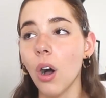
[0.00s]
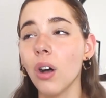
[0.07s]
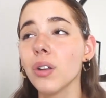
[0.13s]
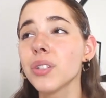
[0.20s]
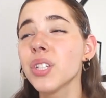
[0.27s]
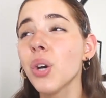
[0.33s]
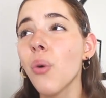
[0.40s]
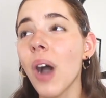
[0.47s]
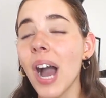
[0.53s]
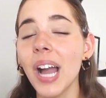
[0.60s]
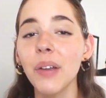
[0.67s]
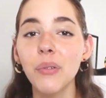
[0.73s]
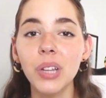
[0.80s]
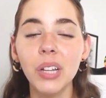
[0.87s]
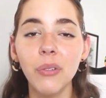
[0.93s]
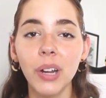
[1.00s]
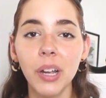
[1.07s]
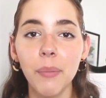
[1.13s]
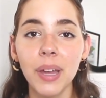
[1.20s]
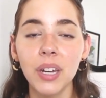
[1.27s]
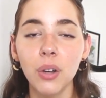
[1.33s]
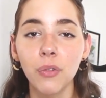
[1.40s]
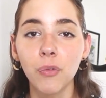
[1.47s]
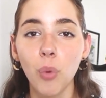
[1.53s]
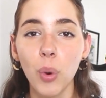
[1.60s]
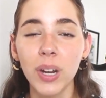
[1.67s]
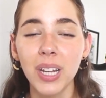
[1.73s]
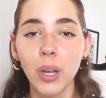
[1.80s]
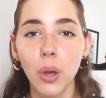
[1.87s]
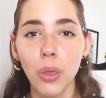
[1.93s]
Also, I really recommend
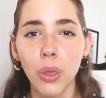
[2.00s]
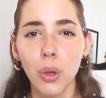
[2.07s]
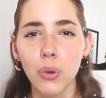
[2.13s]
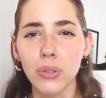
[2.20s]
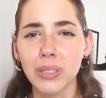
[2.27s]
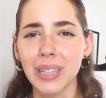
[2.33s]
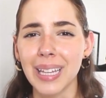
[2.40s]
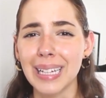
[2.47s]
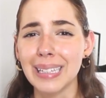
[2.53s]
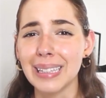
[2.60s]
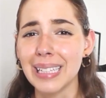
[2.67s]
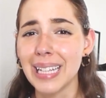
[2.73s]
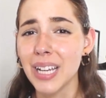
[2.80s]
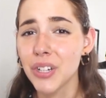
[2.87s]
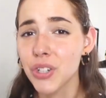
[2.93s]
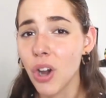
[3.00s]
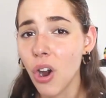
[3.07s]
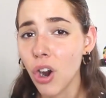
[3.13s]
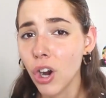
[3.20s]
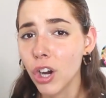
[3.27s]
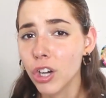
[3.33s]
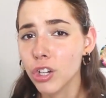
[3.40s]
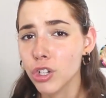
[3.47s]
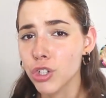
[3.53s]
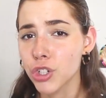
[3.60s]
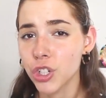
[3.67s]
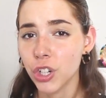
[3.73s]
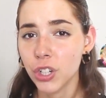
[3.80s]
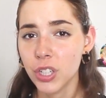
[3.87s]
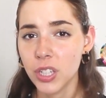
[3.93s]
avoiding those like leotard
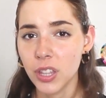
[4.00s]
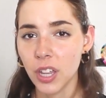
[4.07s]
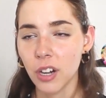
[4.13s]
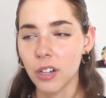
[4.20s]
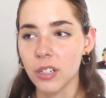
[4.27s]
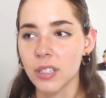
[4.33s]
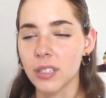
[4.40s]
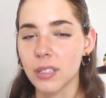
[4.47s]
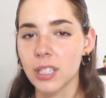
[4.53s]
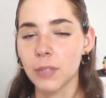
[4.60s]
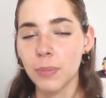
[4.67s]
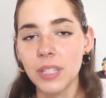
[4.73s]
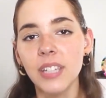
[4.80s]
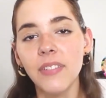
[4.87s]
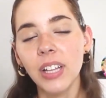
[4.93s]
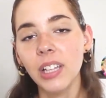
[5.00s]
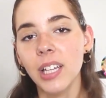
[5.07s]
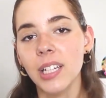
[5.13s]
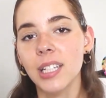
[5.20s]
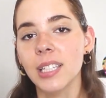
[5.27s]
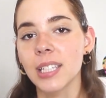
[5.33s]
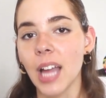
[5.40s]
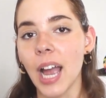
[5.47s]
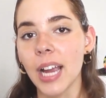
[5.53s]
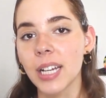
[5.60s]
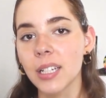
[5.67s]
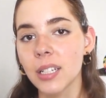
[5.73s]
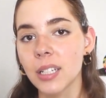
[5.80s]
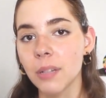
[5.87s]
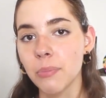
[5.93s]
shirts that are specifically
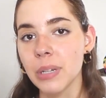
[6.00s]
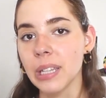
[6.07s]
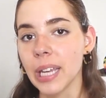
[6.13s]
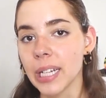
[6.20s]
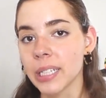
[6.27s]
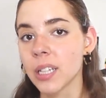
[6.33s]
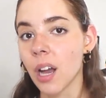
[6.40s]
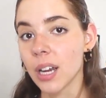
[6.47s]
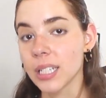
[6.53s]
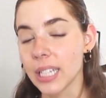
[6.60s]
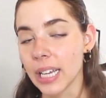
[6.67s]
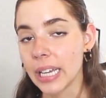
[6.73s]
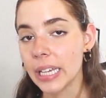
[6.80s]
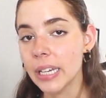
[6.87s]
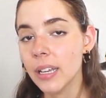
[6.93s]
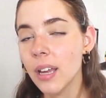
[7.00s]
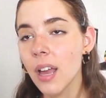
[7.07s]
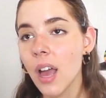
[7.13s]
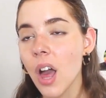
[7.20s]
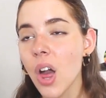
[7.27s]
designed to be like tucked in.